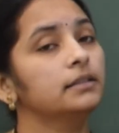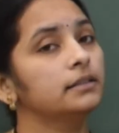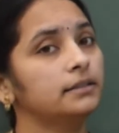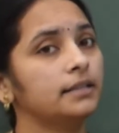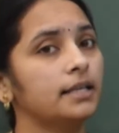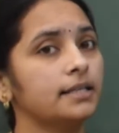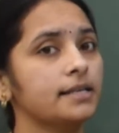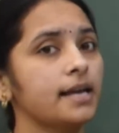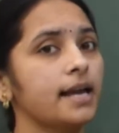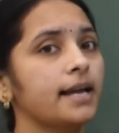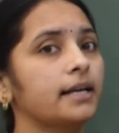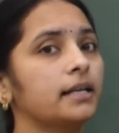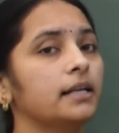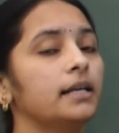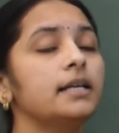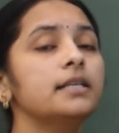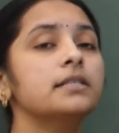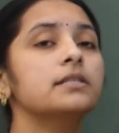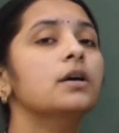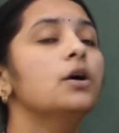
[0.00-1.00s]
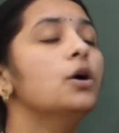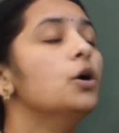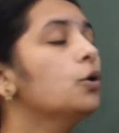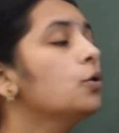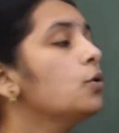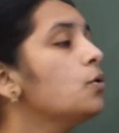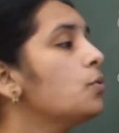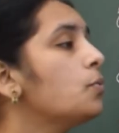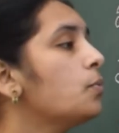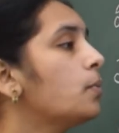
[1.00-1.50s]
The cyclist
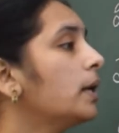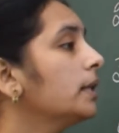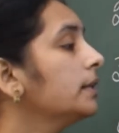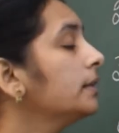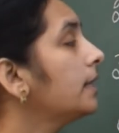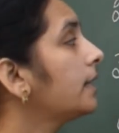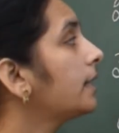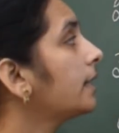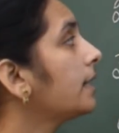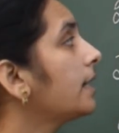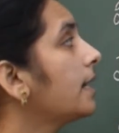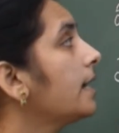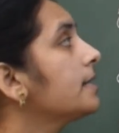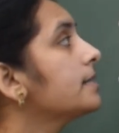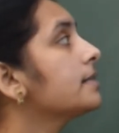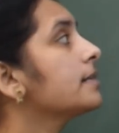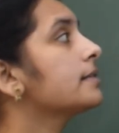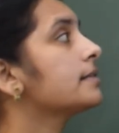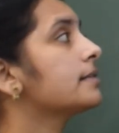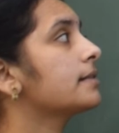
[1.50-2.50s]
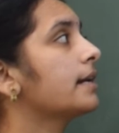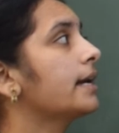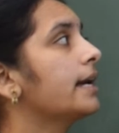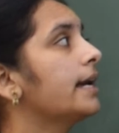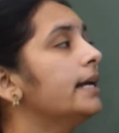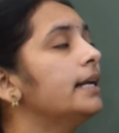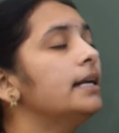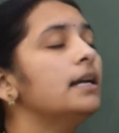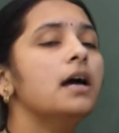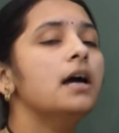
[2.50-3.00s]
who won the race
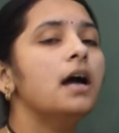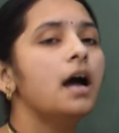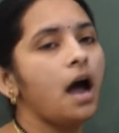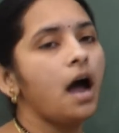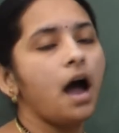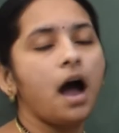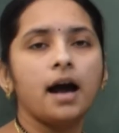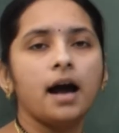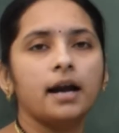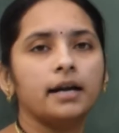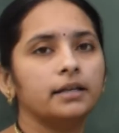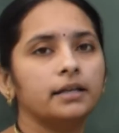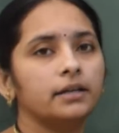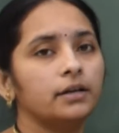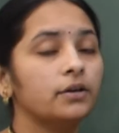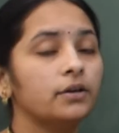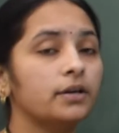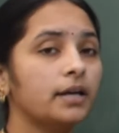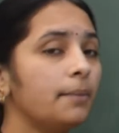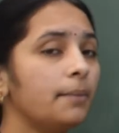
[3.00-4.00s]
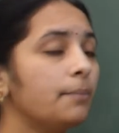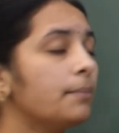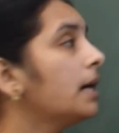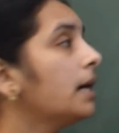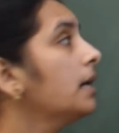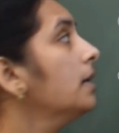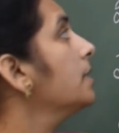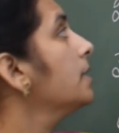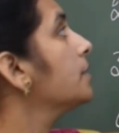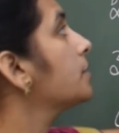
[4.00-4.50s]
trained hard. Okay, ma.
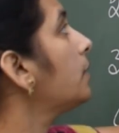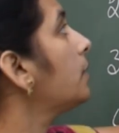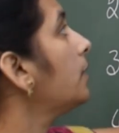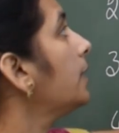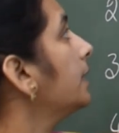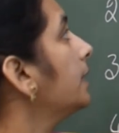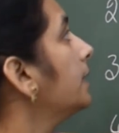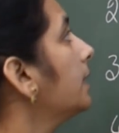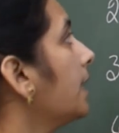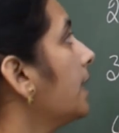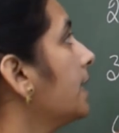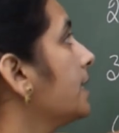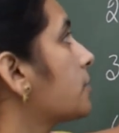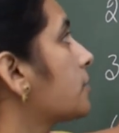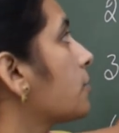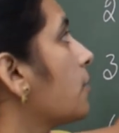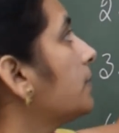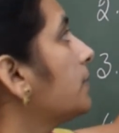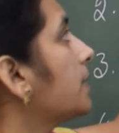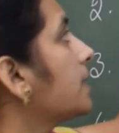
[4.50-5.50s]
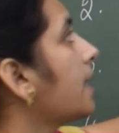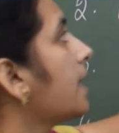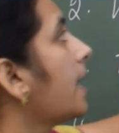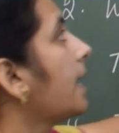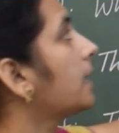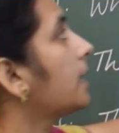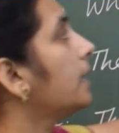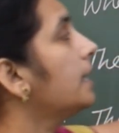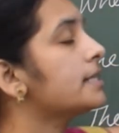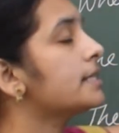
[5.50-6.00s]
So, instead of the
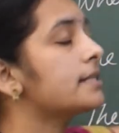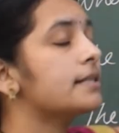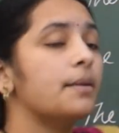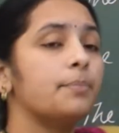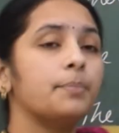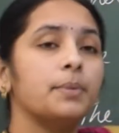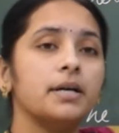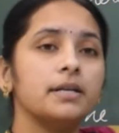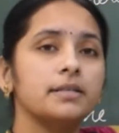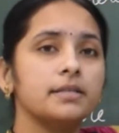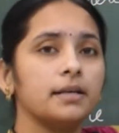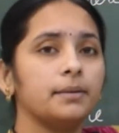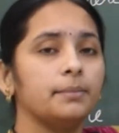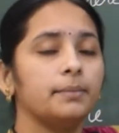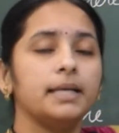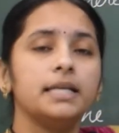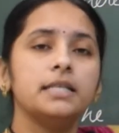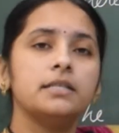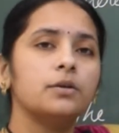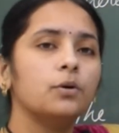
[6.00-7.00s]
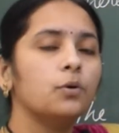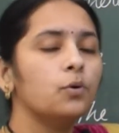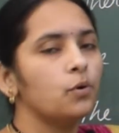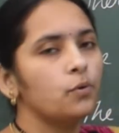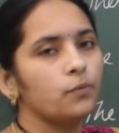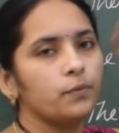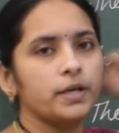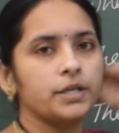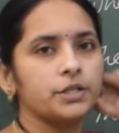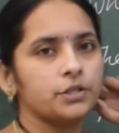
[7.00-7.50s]
cyclist, the person means who
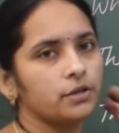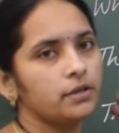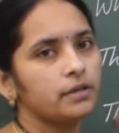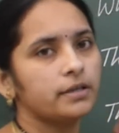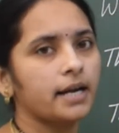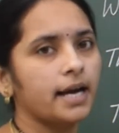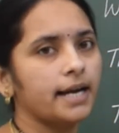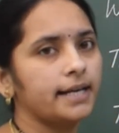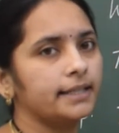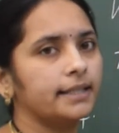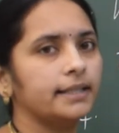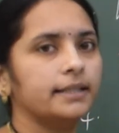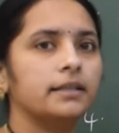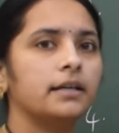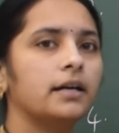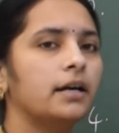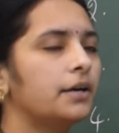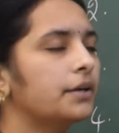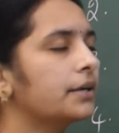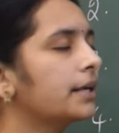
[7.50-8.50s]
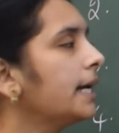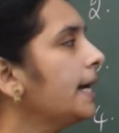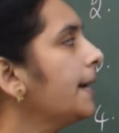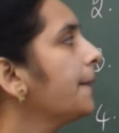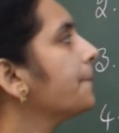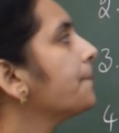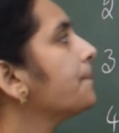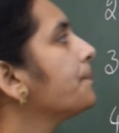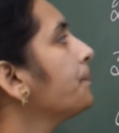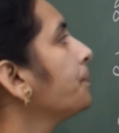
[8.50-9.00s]
we should write it. Okay.